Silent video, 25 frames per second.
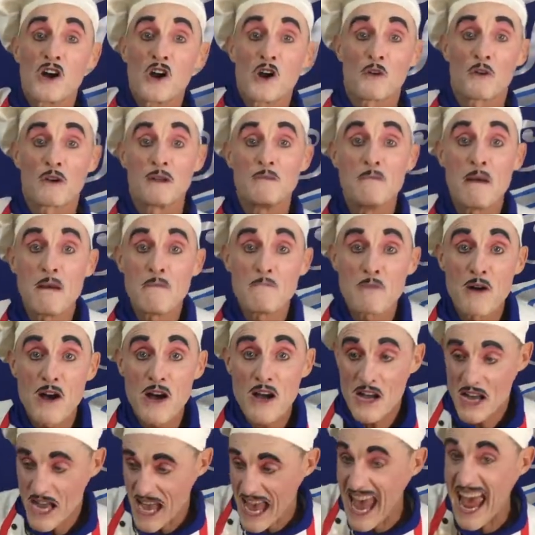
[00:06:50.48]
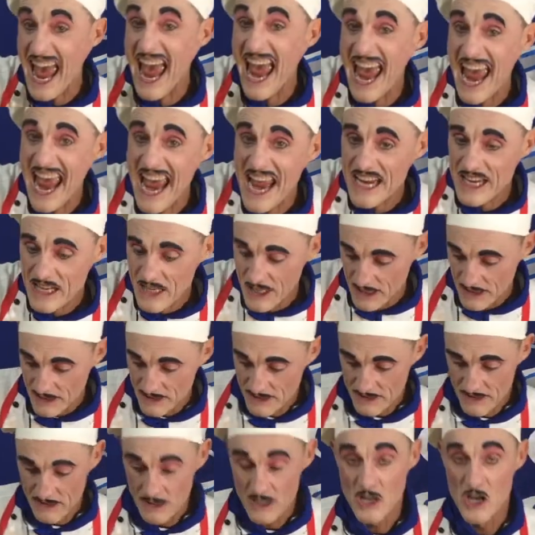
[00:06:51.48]
Remember? Egg.
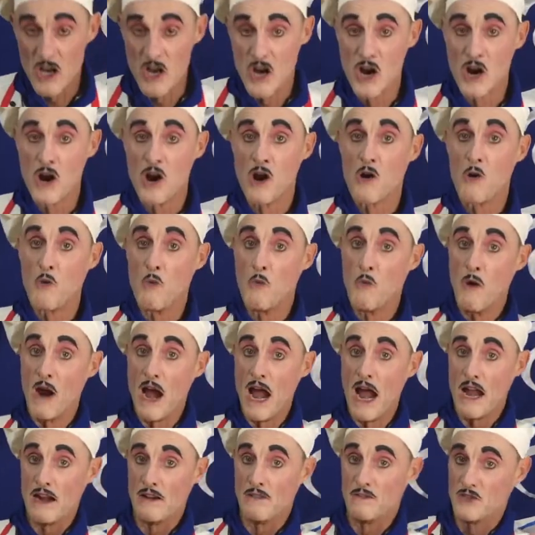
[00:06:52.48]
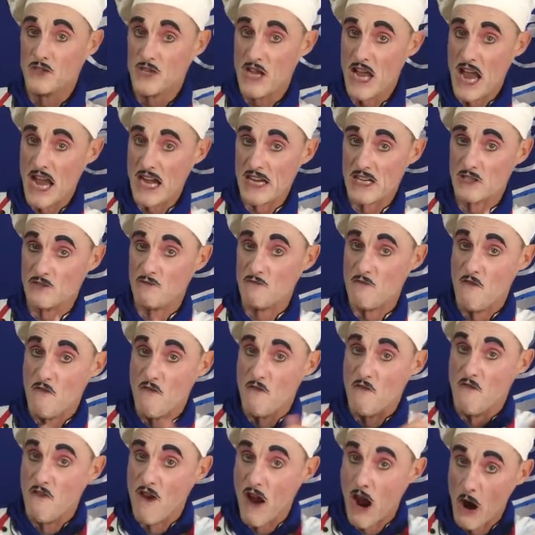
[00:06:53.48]
Well, the egg is
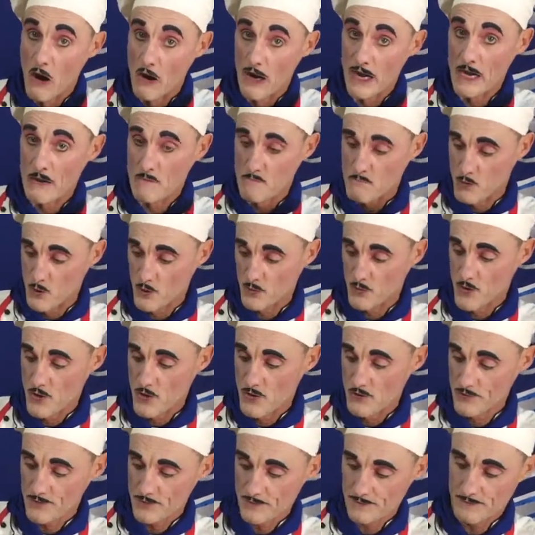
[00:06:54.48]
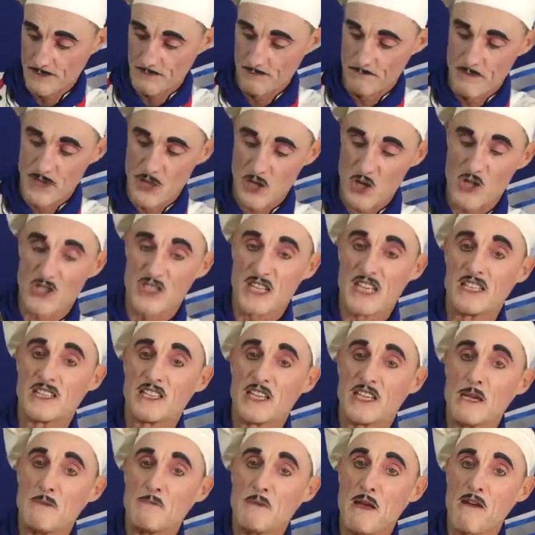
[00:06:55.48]
very important because it
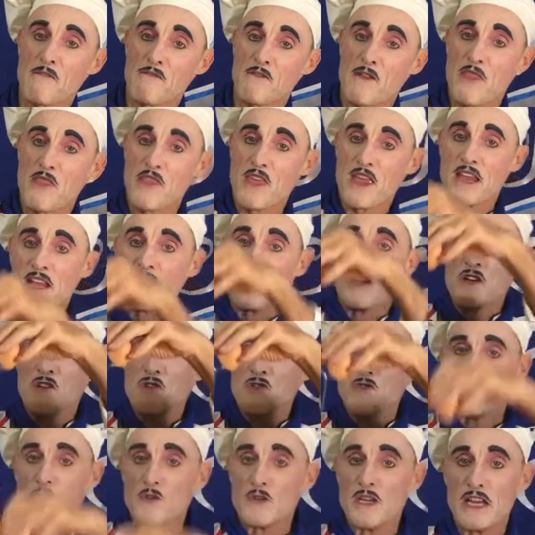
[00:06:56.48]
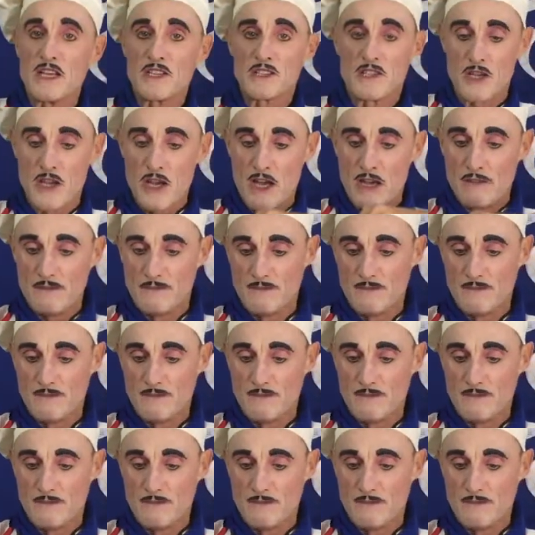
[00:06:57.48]
keeps everything together.